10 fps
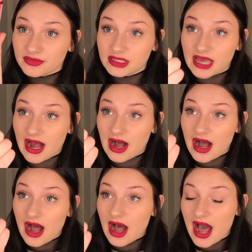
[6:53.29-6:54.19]
Yeah,
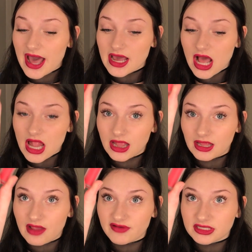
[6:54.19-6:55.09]
I
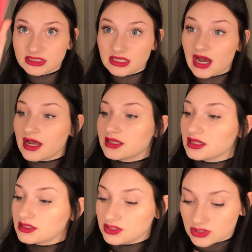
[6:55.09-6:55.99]
love it. I
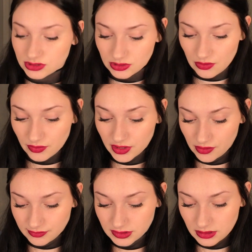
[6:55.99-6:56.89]
think these are so
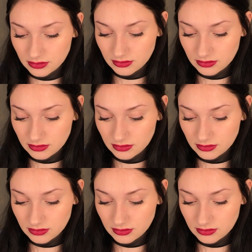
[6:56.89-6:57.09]
cute.